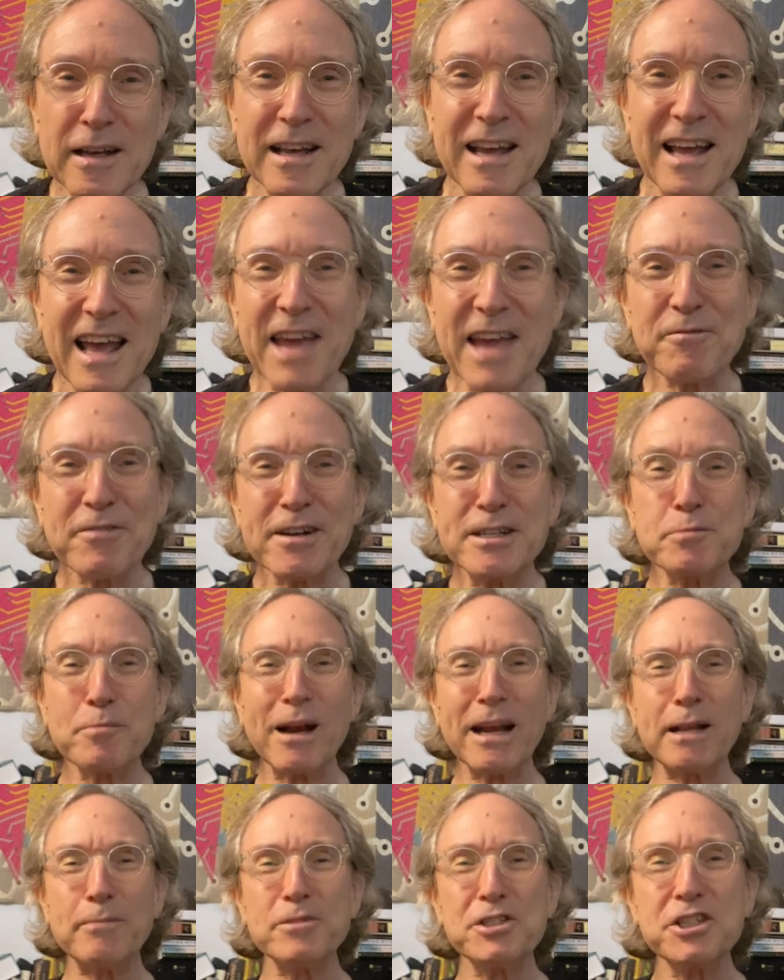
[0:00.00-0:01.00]
Hey friends,
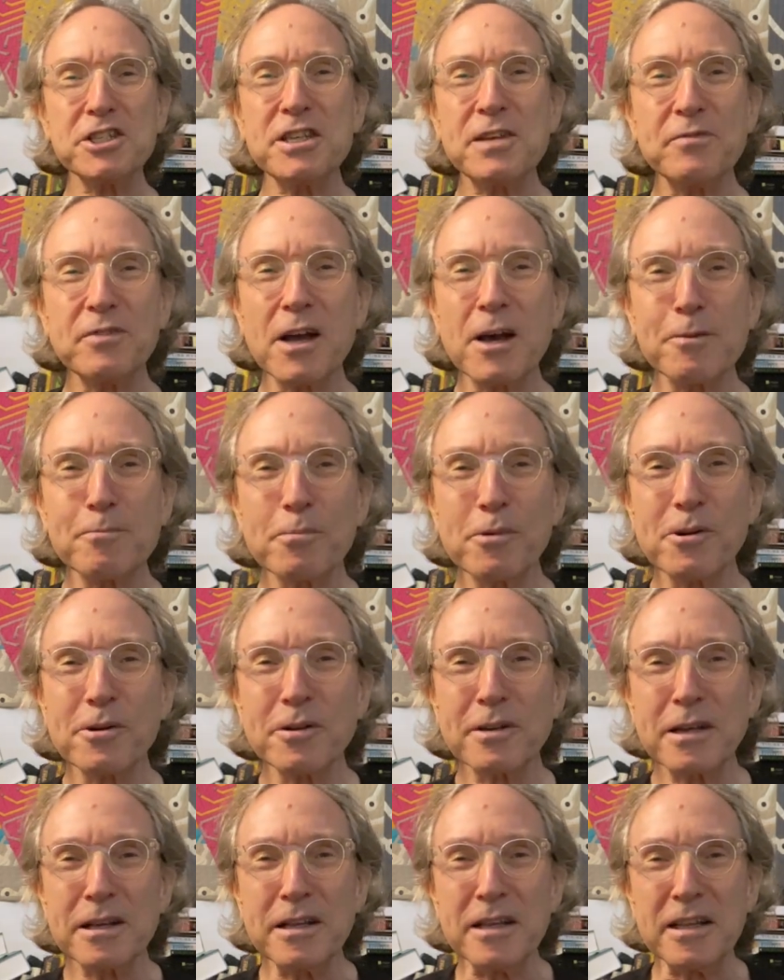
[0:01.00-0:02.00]
my name is Steve
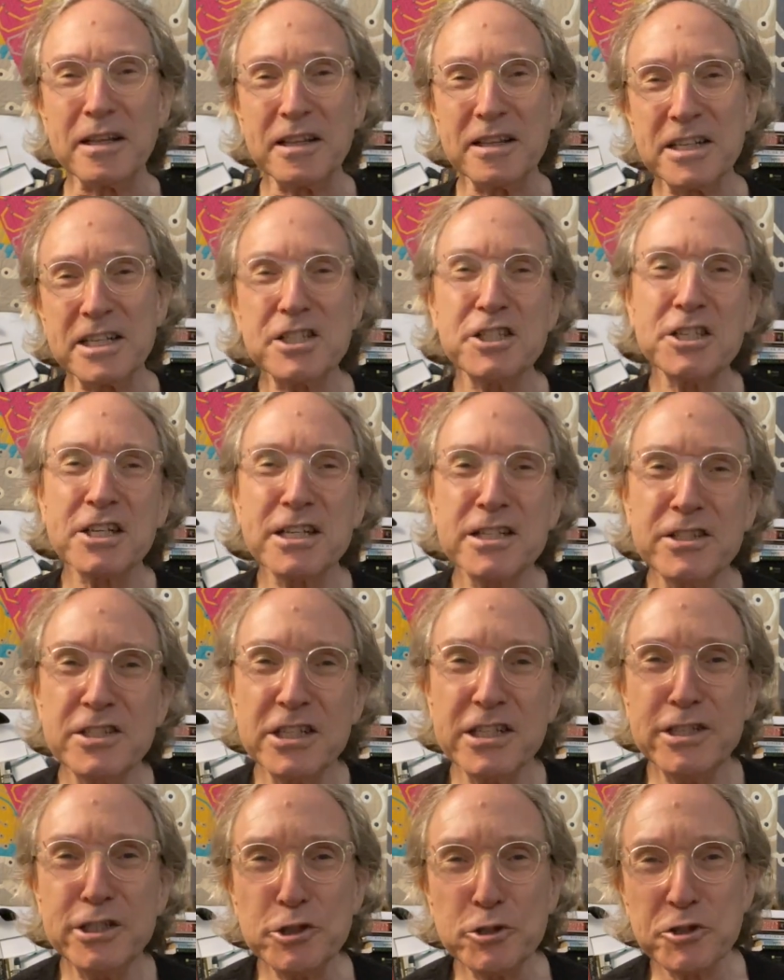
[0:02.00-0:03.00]
Guttenberg. This
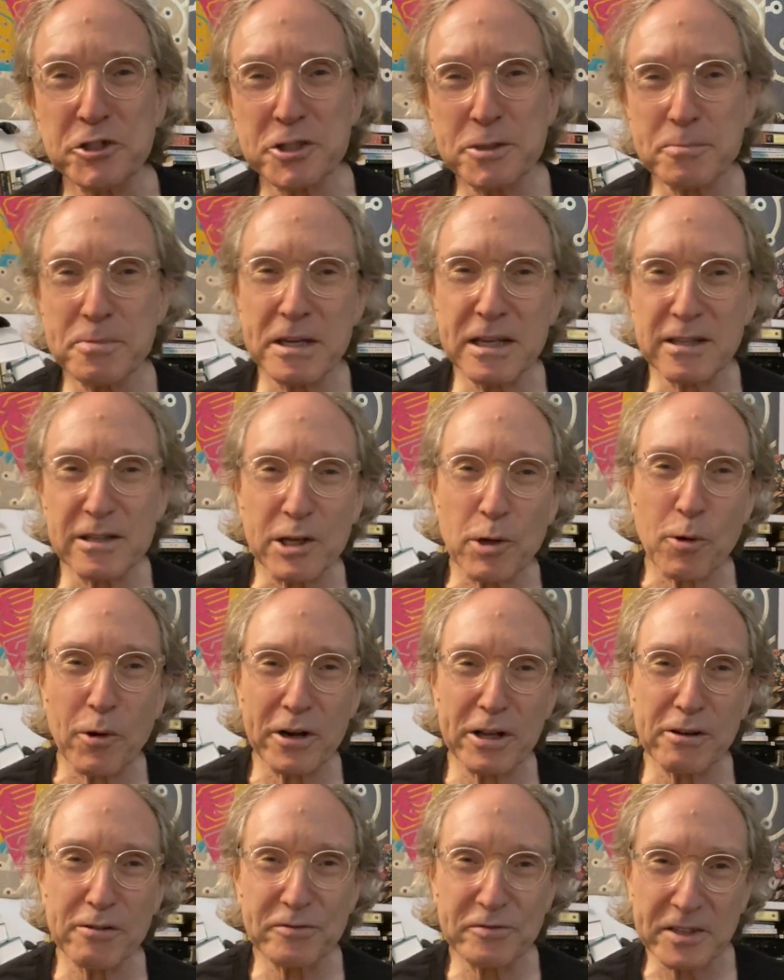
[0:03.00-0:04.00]
continues to be the
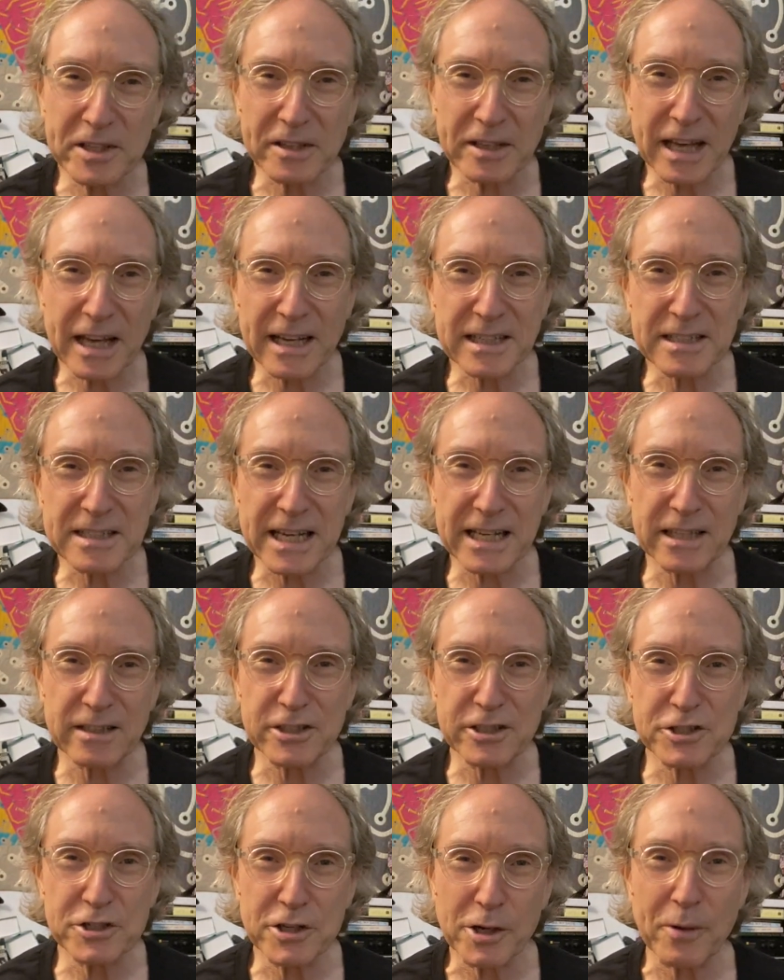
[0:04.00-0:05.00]
Audiophiliac Daily
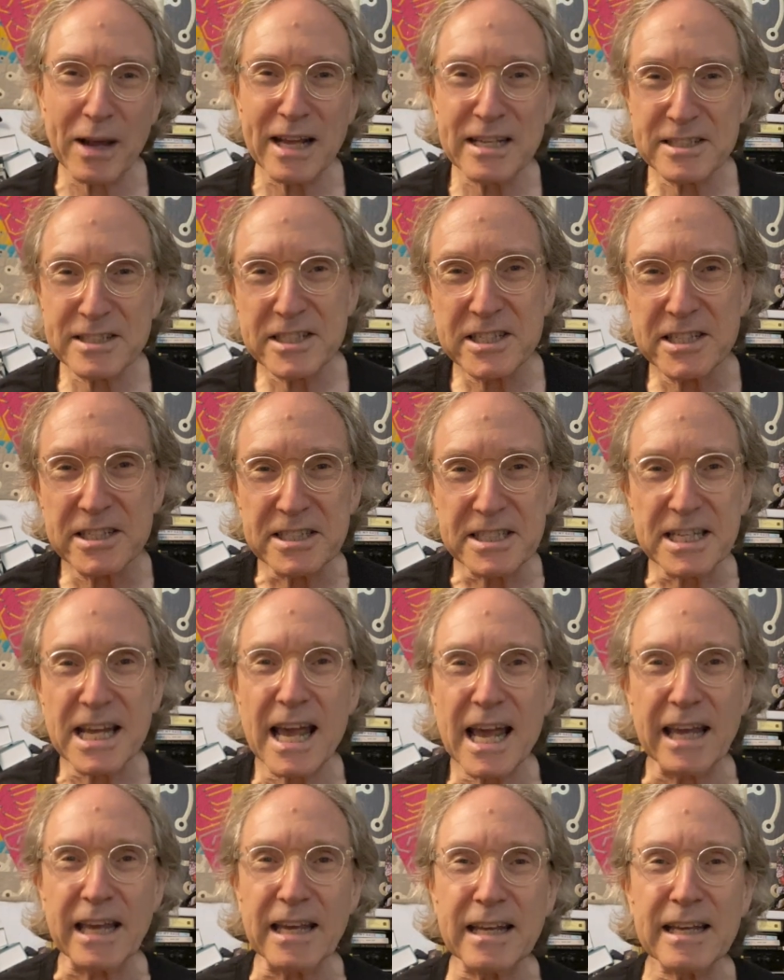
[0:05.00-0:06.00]
Show, and
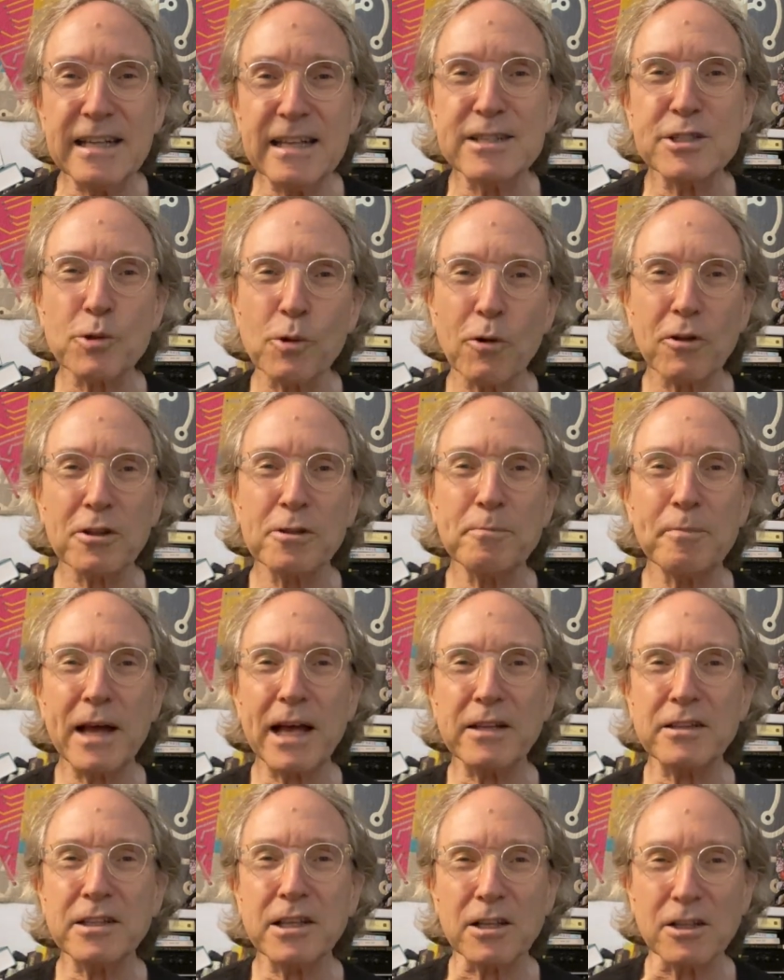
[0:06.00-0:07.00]
today it is all
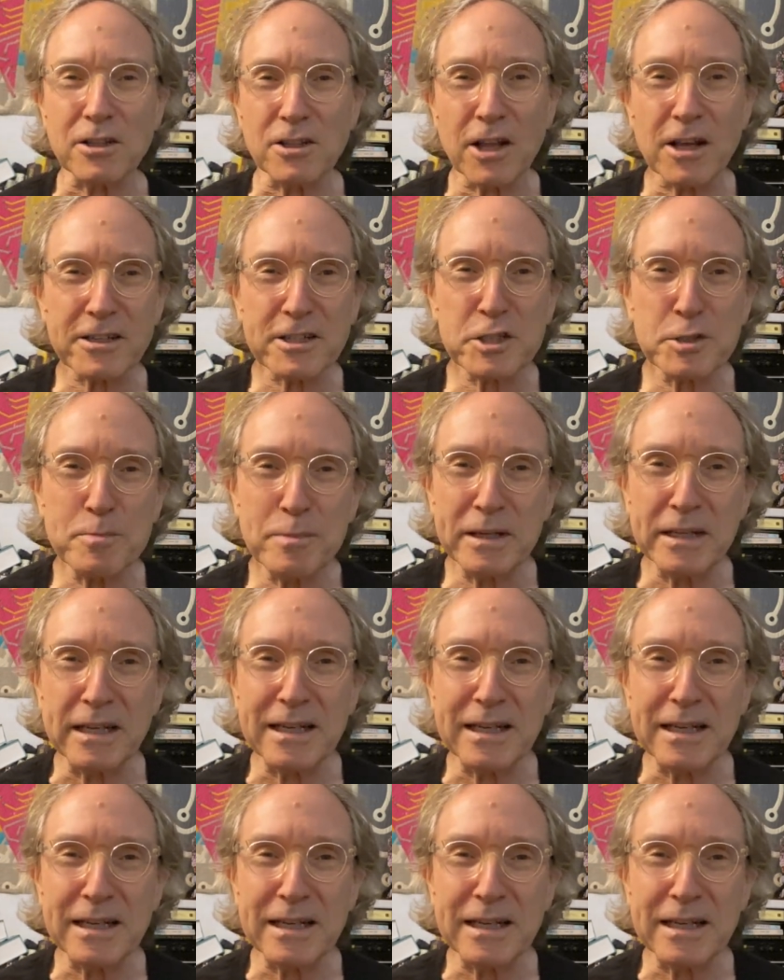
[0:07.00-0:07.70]
about the Luxman